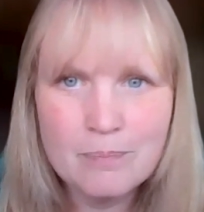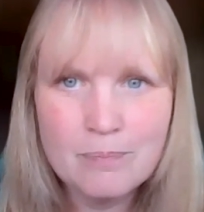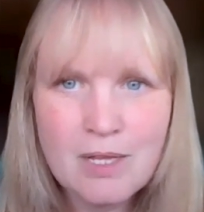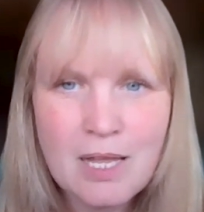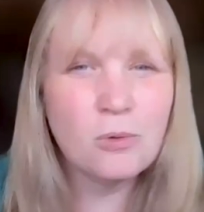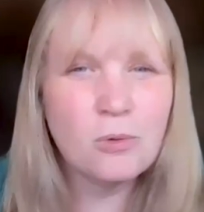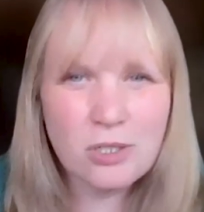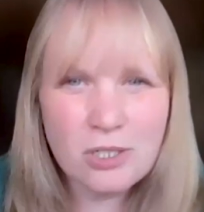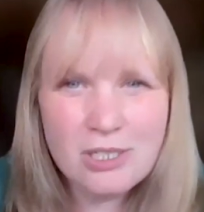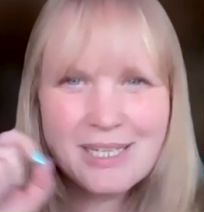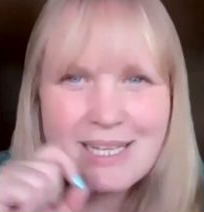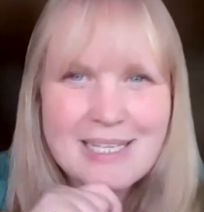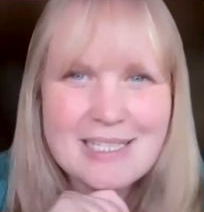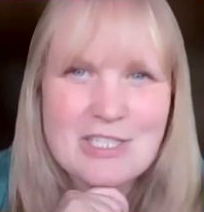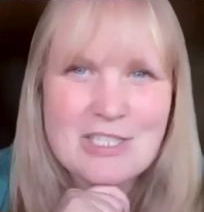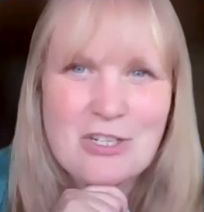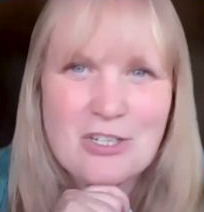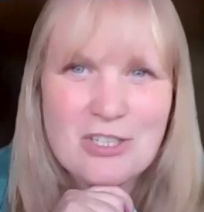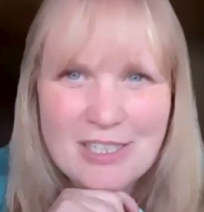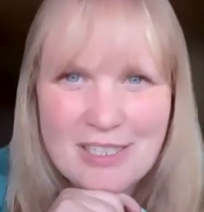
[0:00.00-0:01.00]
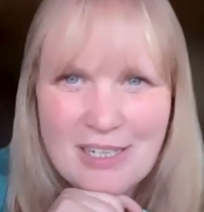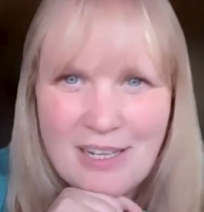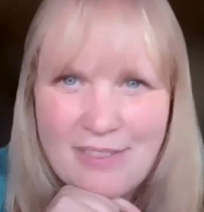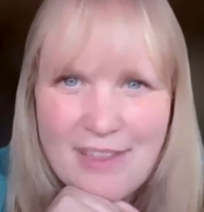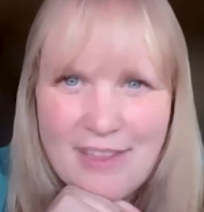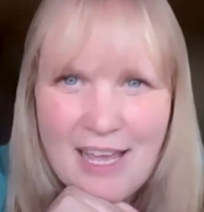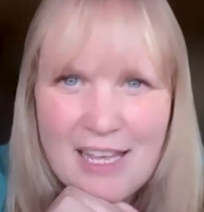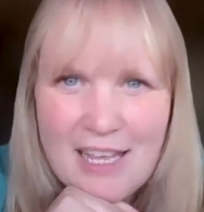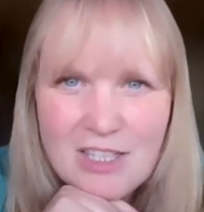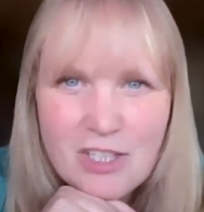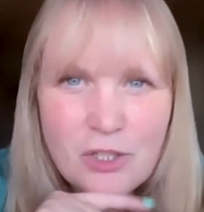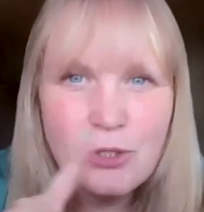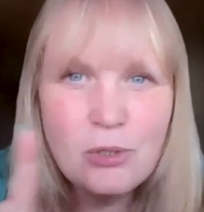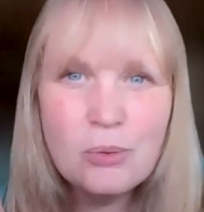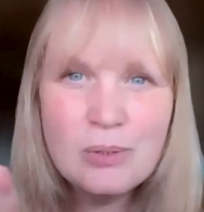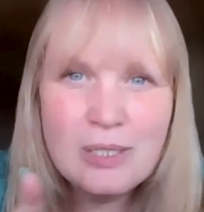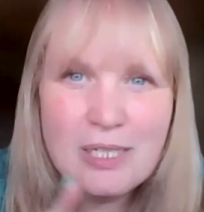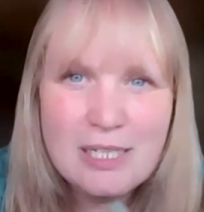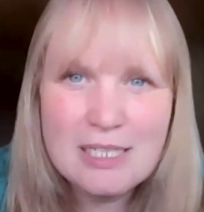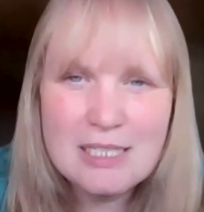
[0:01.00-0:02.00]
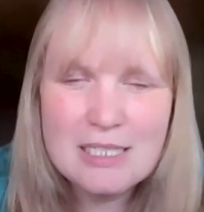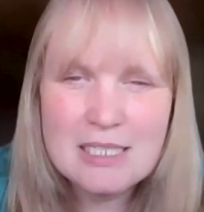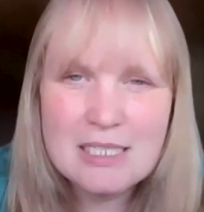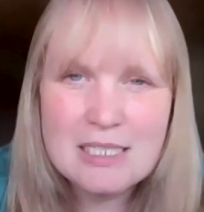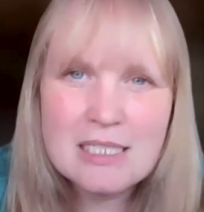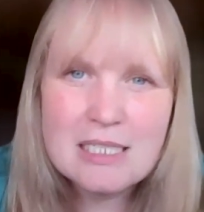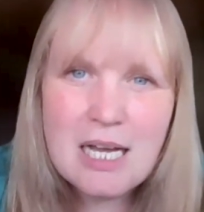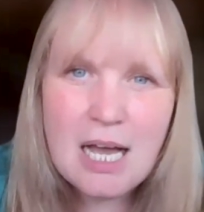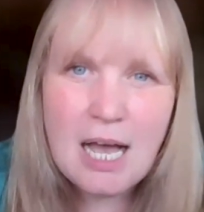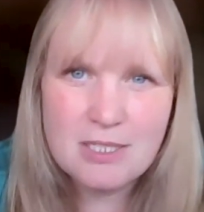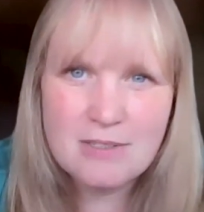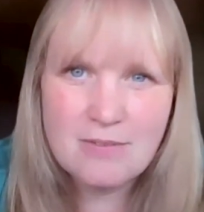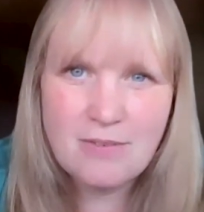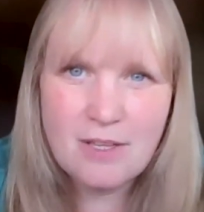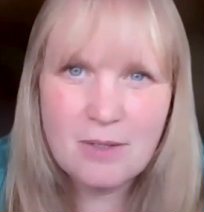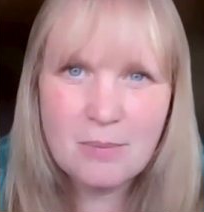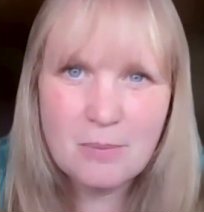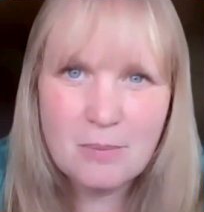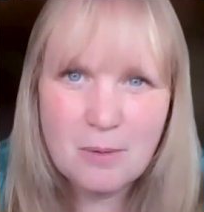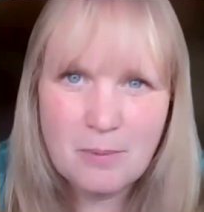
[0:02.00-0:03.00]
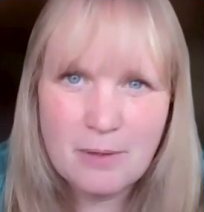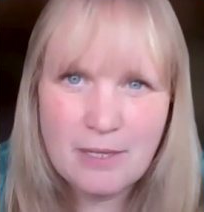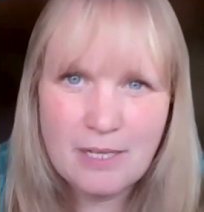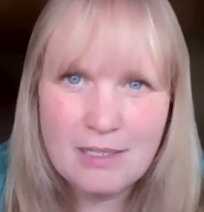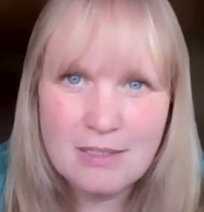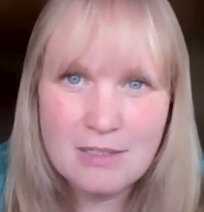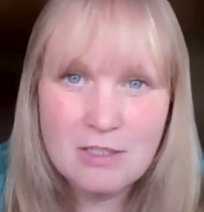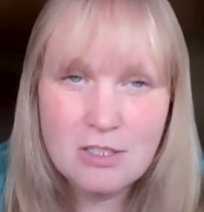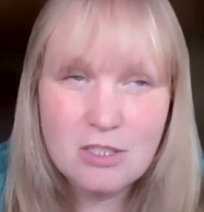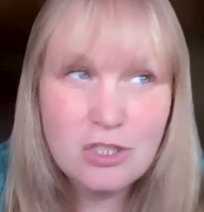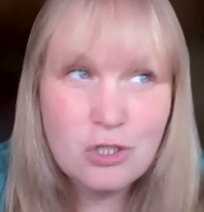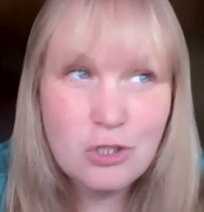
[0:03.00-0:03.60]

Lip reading: But in order to get started on that, you need a personal development plan.